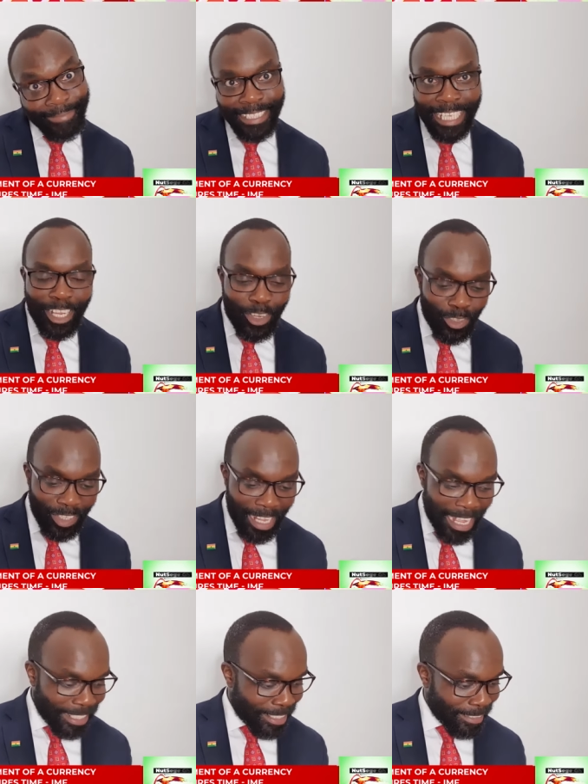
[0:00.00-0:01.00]
Think on
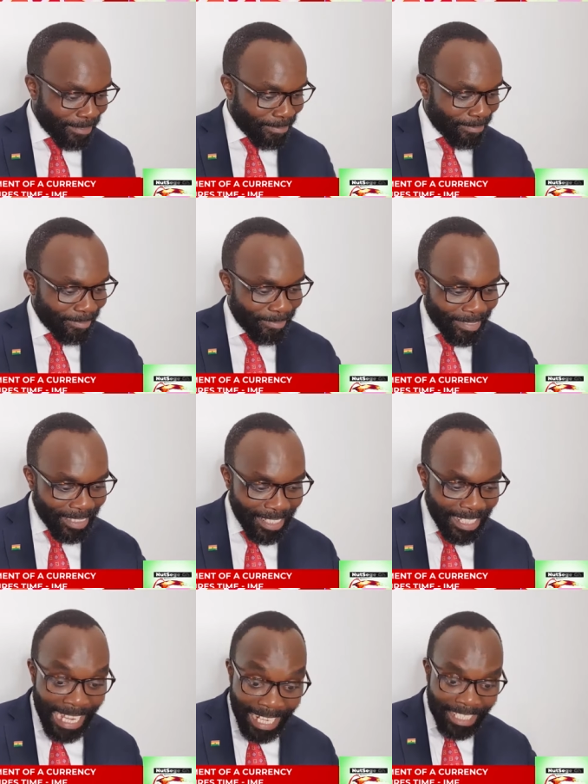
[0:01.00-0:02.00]
that.
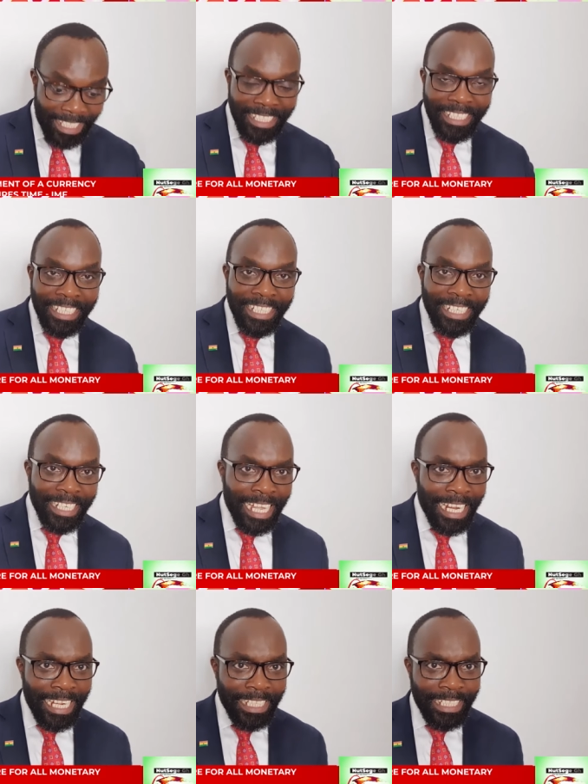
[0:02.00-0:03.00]
Yet,
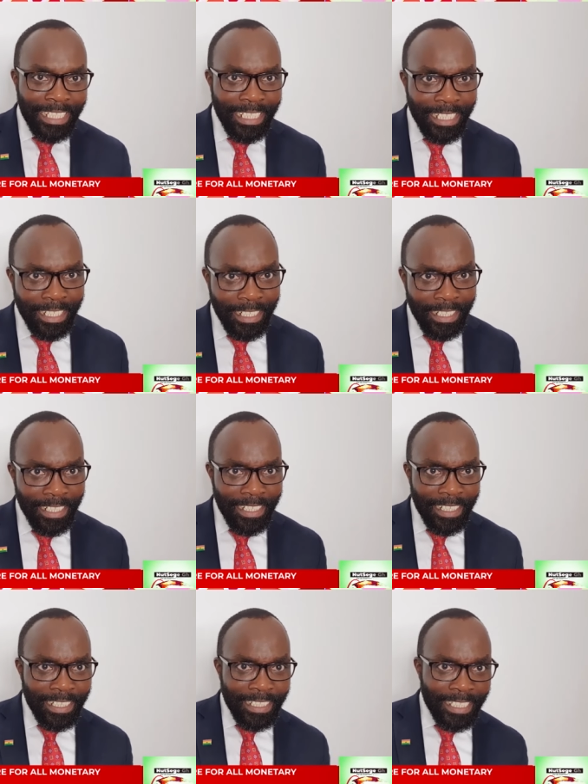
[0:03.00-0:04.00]
Ghana's
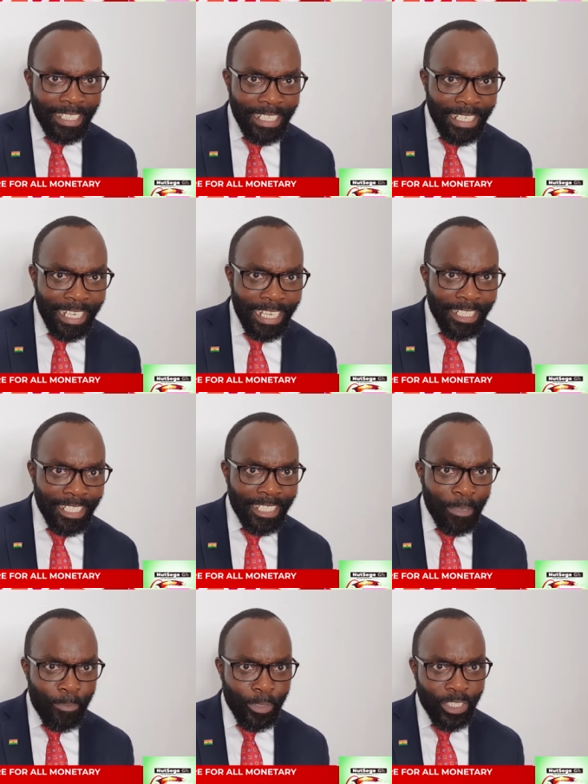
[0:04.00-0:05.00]
cedi is
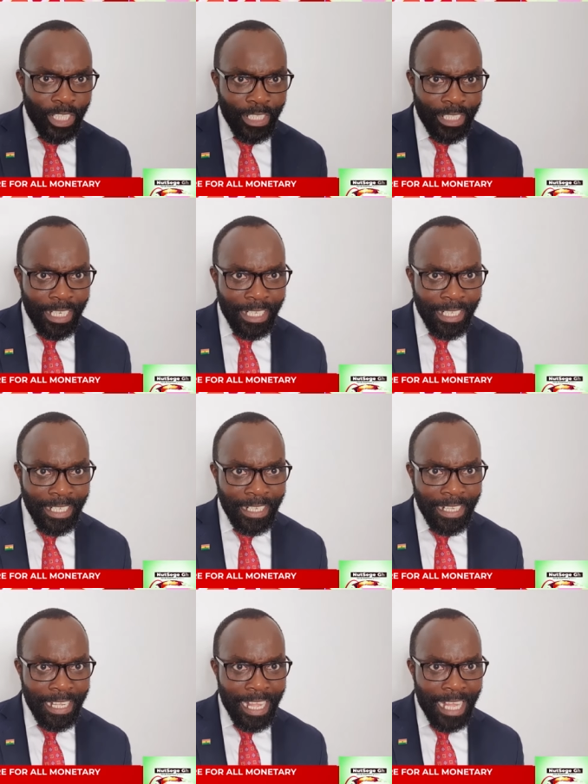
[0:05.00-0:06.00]
depreciating
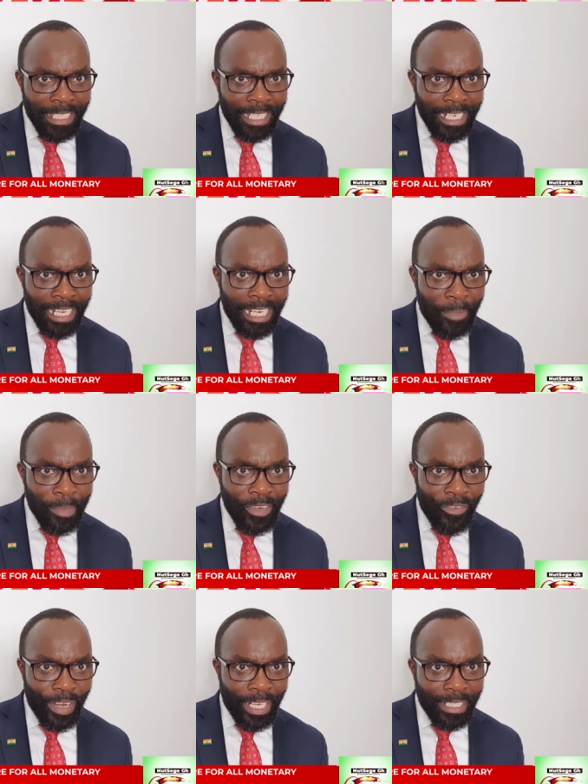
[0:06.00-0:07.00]
at an
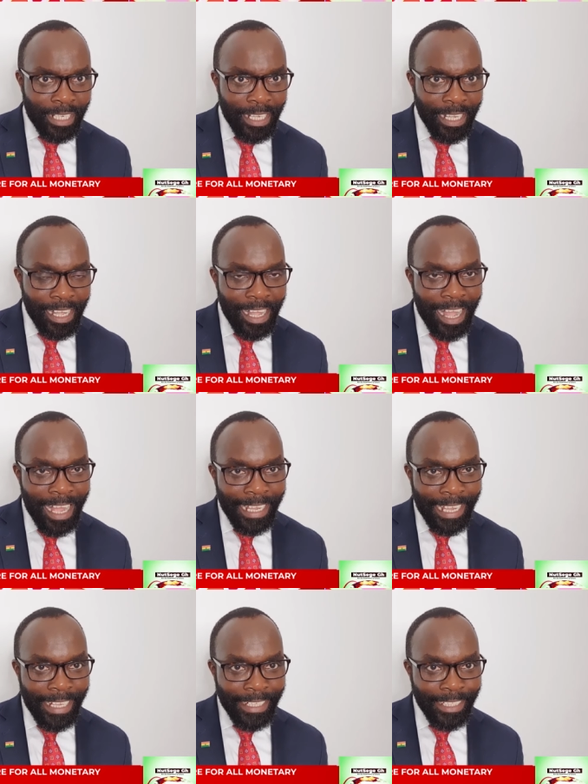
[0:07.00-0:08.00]
alarming rate
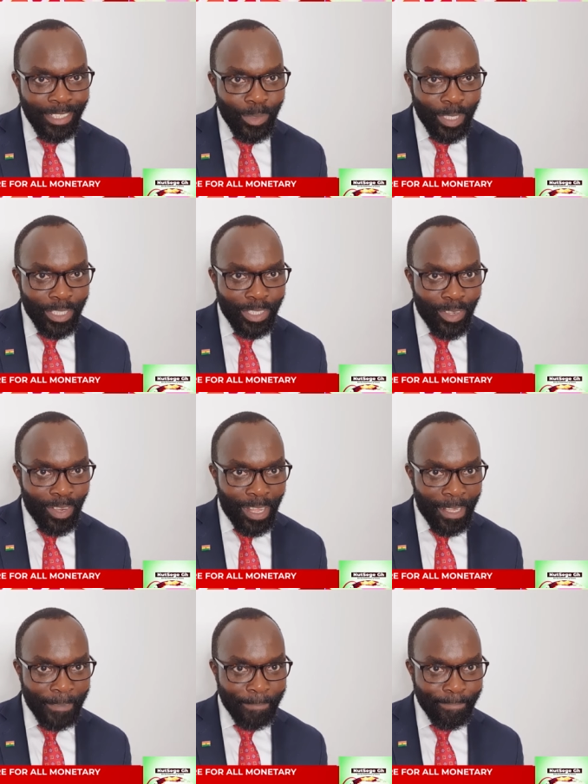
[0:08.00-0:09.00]
against US dollar.
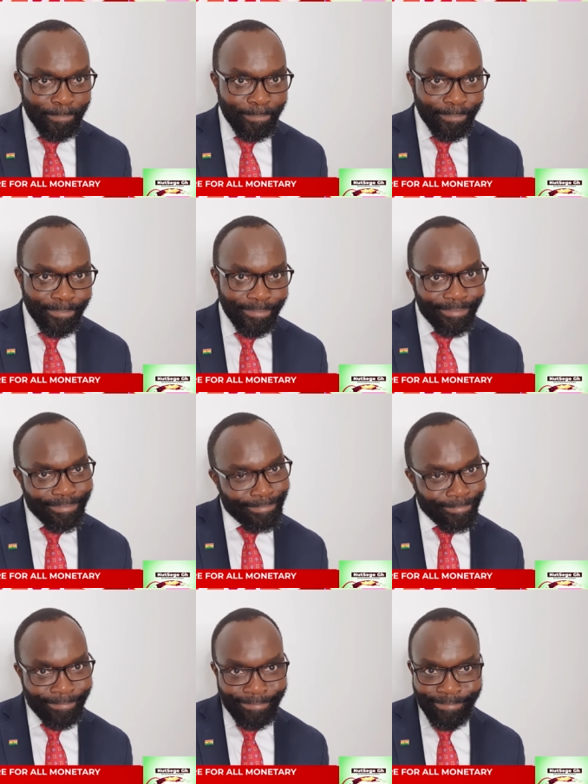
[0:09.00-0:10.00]

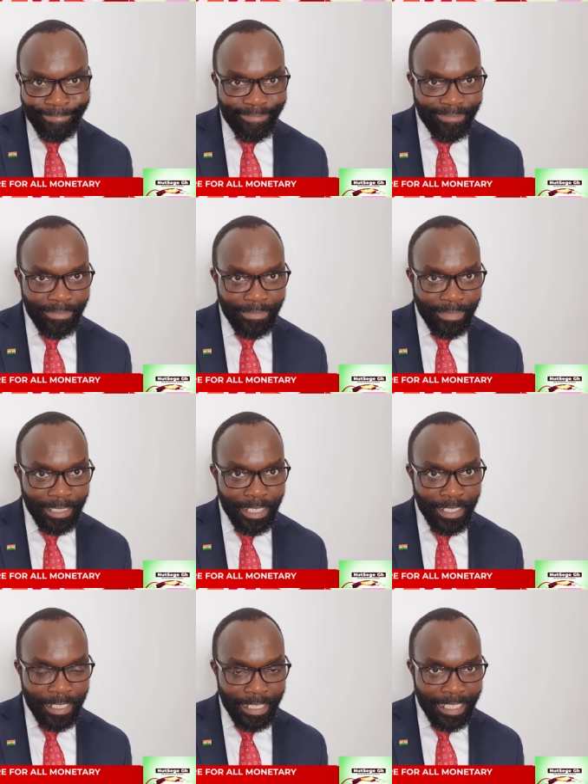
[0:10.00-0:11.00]
Mm.
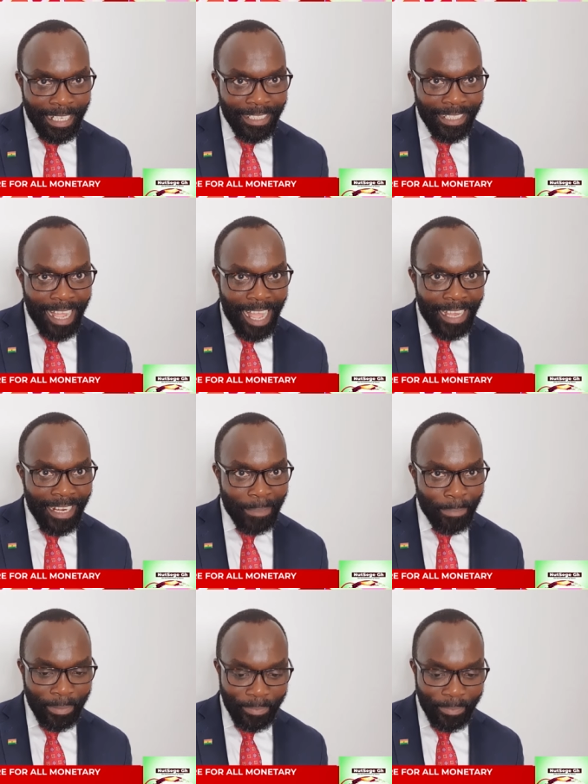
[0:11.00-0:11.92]
Doesn't add up.